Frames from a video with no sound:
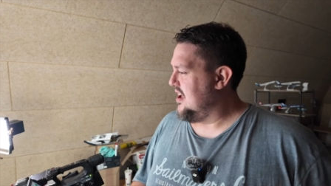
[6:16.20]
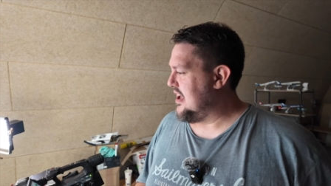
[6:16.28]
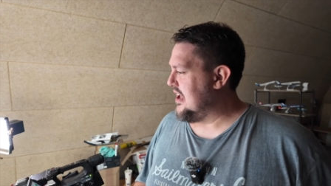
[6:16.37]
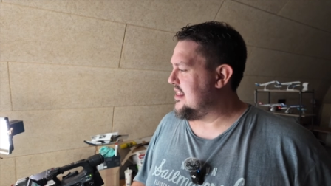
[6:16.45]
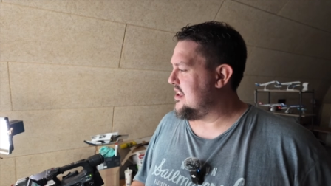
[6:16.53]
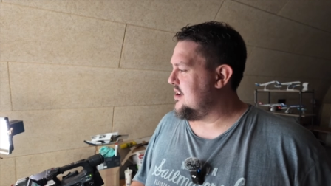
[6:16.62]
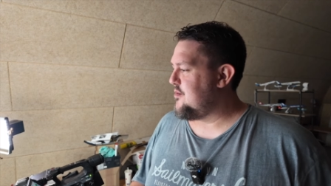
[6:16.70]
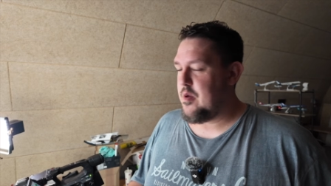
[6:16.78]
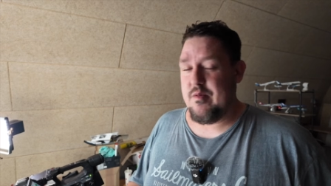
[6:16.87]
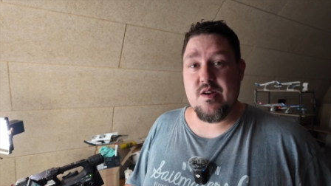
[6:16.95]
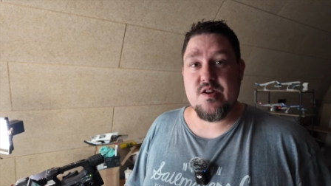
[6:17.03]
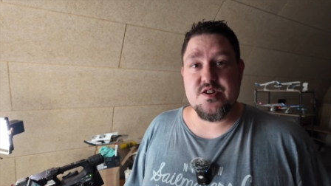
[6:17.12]
Either
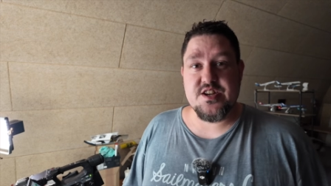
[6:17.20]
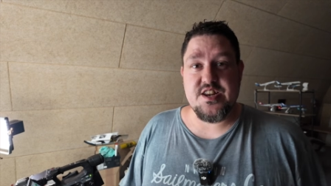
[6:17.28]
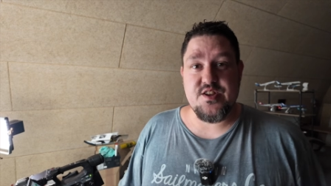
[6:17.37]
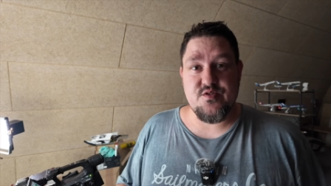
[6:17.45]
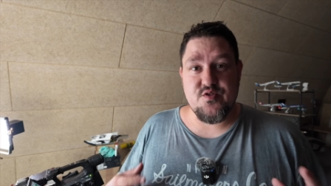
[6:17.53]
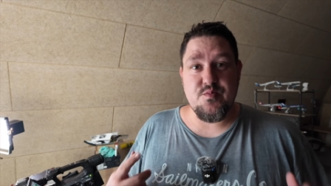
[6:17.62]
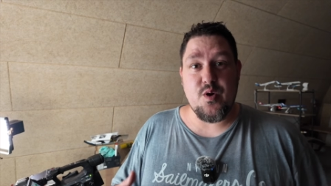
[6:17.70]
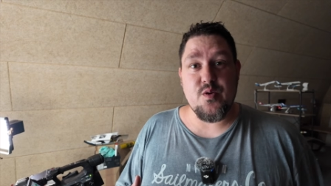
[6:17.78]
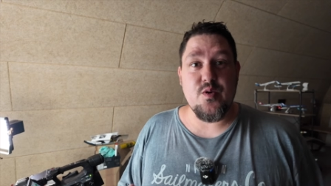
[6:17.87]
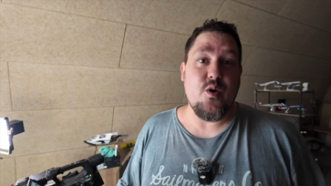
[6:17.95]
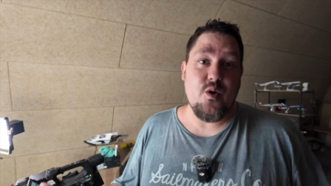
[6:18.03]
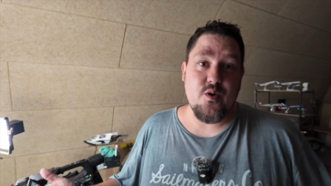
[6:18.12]
we will continue
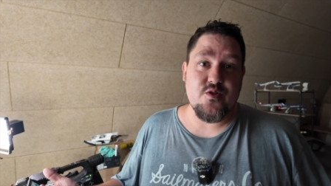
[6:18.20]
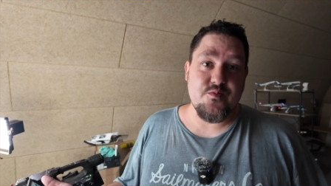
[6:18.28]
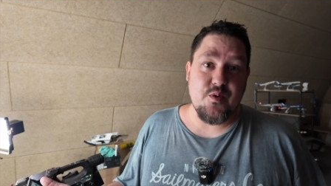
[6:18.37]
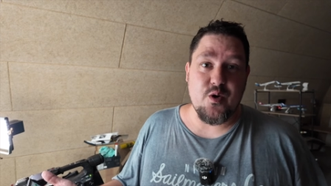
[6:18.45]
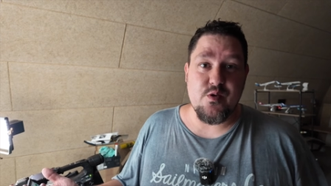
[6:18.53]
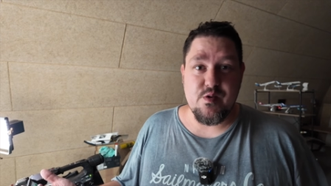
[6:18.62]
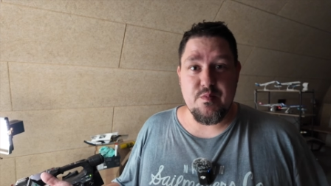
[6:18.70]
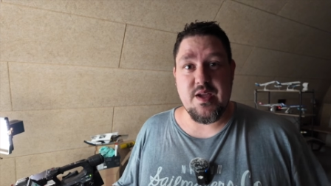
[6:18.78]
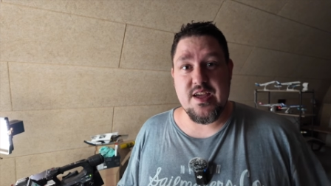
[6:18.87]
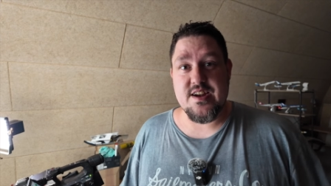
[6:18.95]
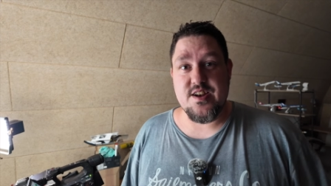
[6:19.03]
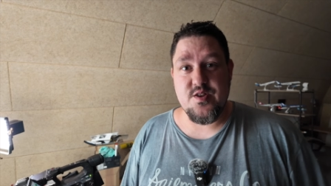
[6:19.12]
tomorrow or tomorrow will
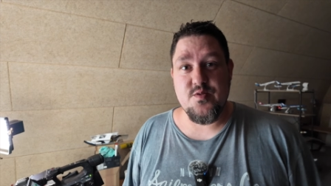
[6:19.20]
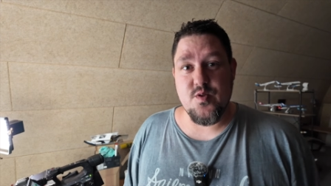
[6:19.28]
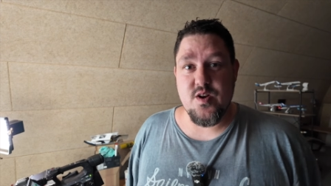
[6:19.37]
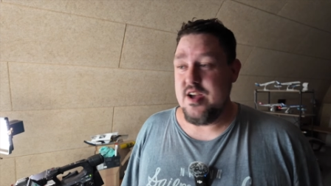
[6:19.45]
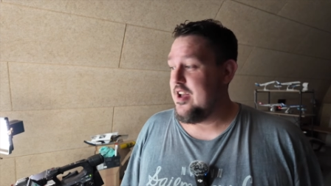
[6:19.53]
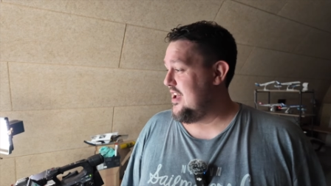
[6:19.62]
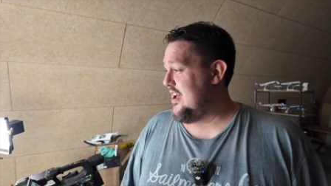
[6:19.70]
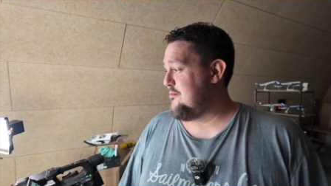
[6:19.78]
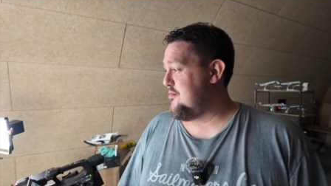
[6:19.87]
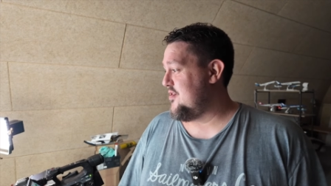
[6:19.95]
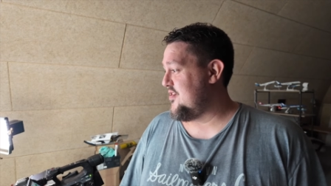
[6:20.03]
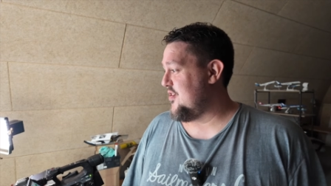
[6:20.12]
be in a new
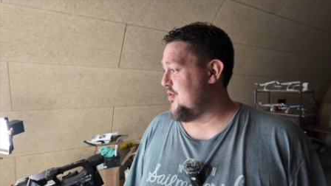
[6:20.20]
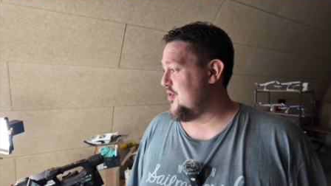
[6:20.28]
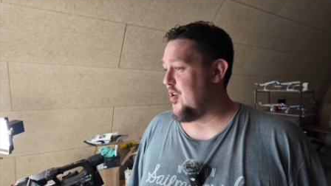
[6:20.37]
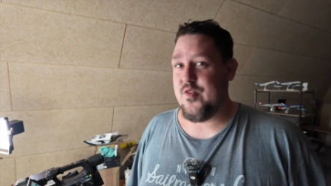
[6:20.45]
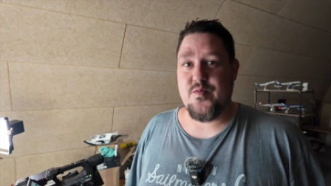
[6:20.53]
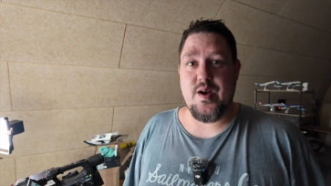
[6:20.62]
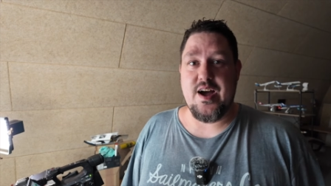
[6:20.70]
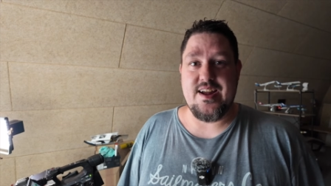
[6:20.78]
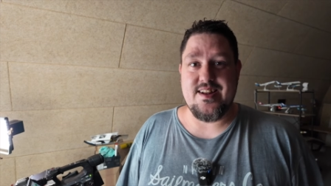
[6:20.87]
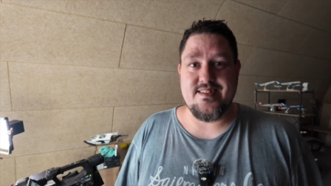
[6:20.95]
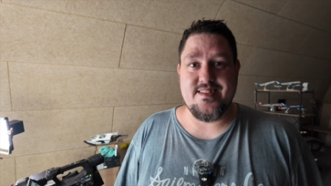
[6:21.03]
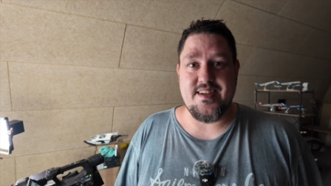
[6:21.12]
episode of
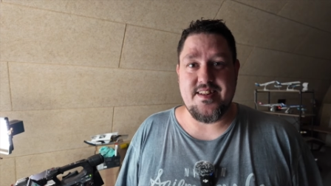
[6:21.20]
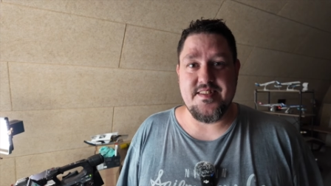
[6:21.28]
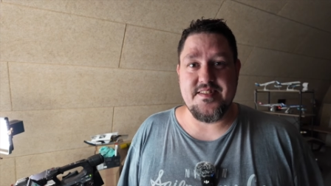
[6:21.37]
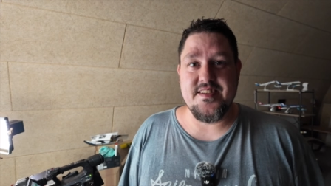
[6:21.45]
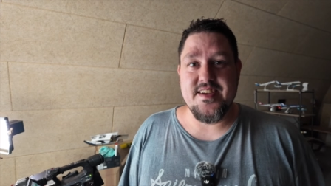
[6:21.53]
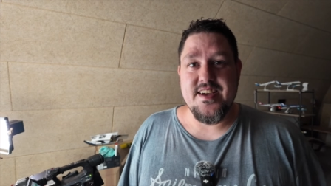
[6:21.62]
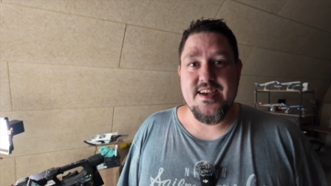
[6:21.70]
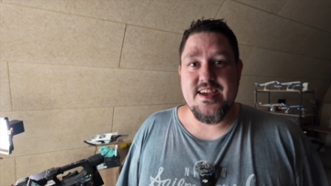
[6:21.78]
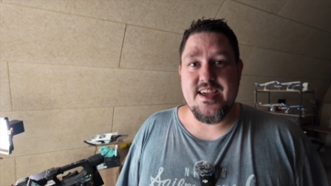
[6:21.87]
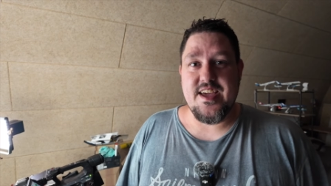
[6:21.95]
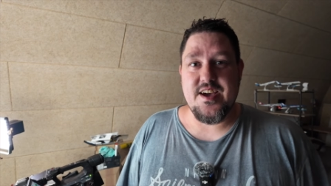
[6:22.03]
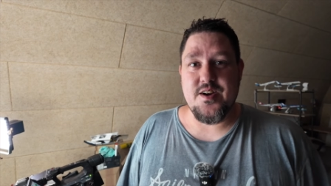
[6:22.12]
Behind the Scenes
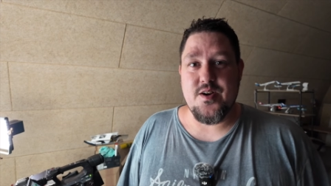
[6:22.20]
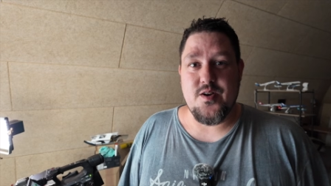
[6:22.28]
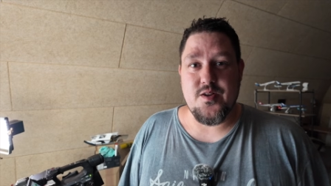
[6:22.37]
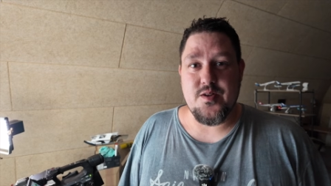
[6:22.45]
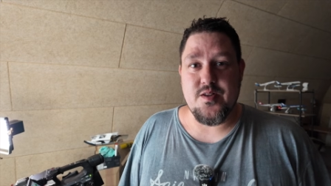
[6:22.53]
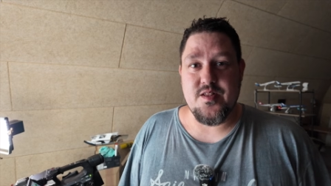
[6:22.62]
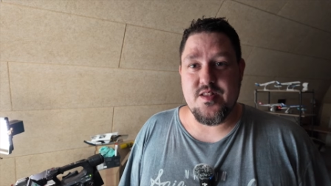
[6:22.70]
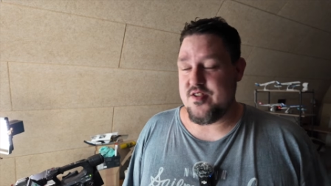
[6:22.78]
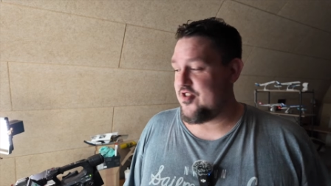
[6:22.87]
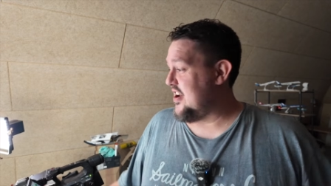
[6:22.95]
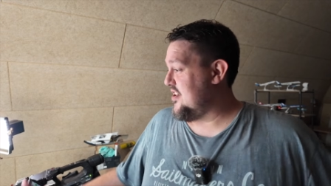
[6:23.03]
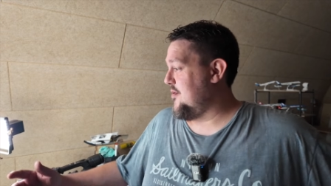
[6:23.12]
here on the
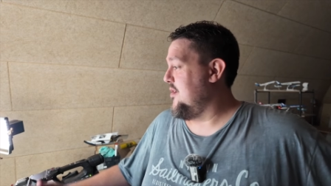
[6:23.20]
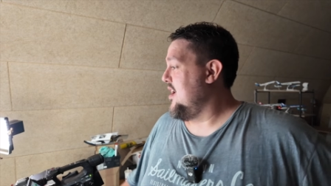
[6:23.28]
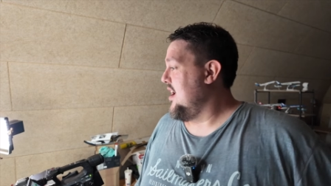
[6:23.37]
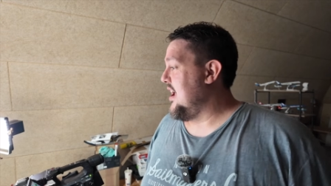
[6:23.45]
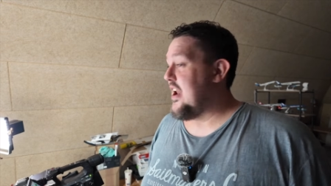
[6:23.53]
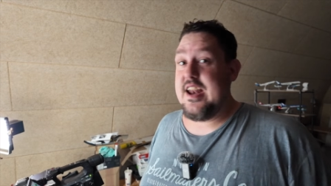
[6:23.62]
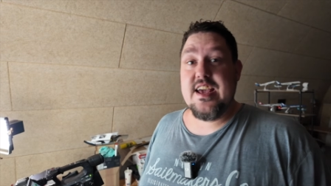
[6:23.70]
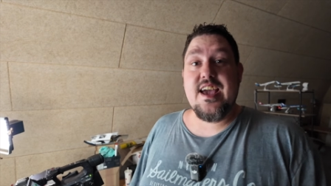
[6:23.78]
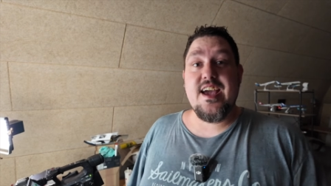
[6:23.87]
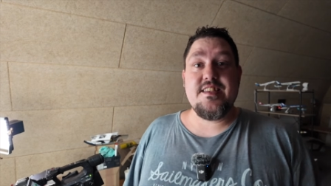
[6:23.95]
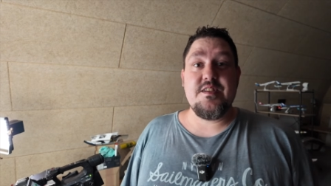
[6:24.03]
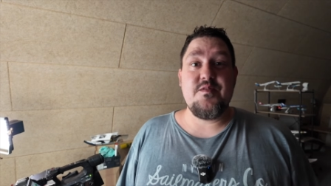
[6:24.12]
channel. In any
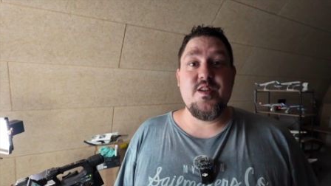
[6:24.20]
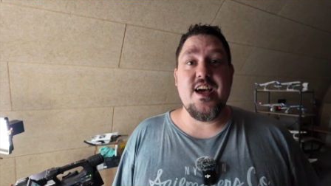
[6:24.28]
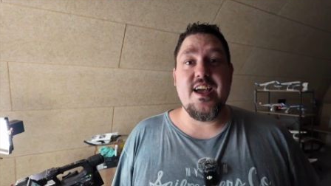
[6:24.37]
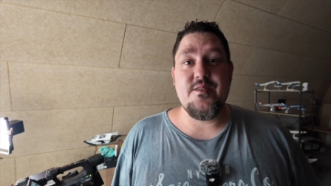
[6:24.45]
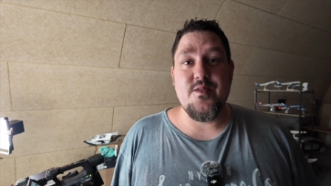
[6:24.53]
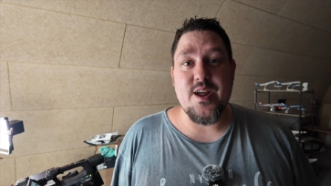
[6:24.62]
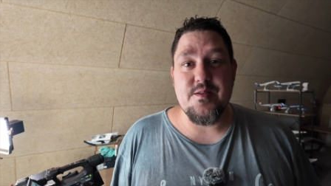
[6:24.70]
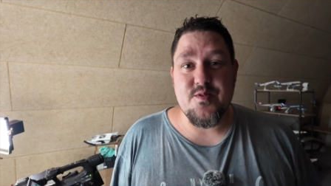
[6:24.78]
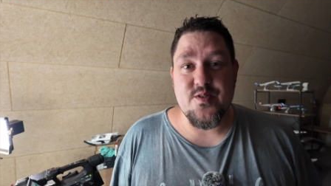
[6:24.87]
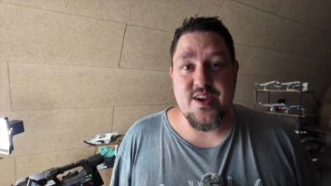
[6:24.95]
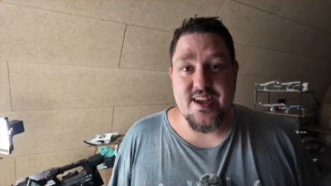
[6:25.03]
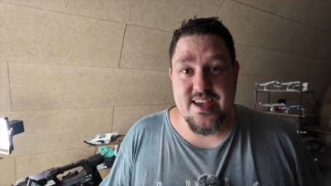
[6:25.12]
case, if you like what I'm
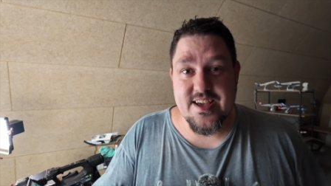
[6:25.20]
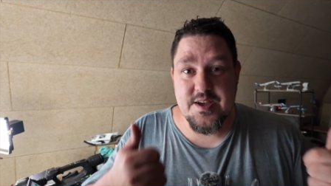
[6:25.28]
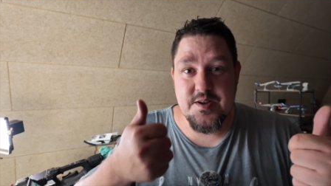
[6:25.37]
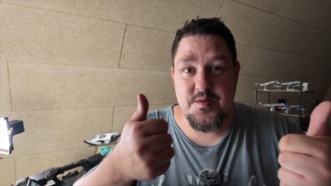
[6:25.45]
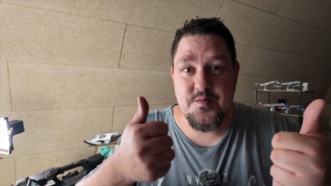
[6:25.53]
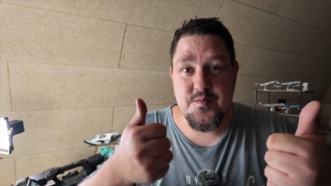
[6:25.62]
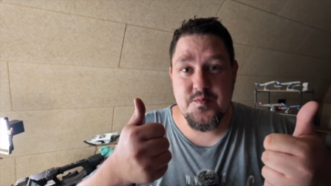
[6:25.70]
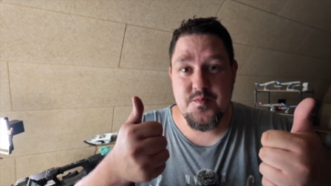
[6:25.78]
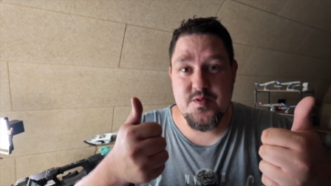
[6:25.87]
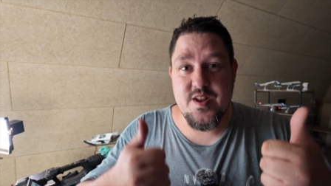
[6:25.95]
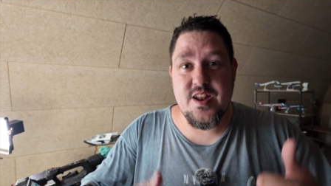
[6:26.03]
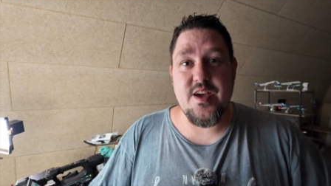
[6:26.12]
doing,
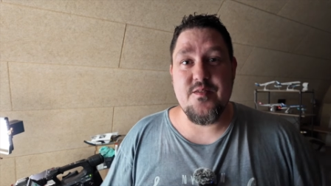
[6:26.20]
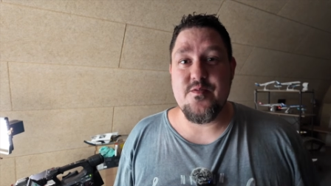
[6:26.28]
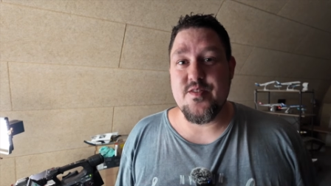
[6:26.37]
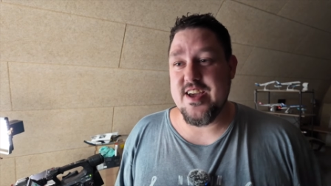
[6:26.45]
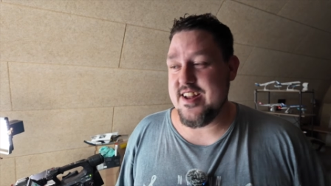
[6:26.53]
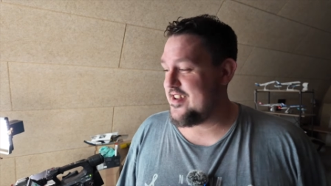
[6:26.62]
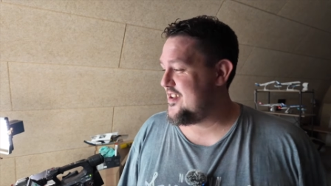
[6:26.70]
never forget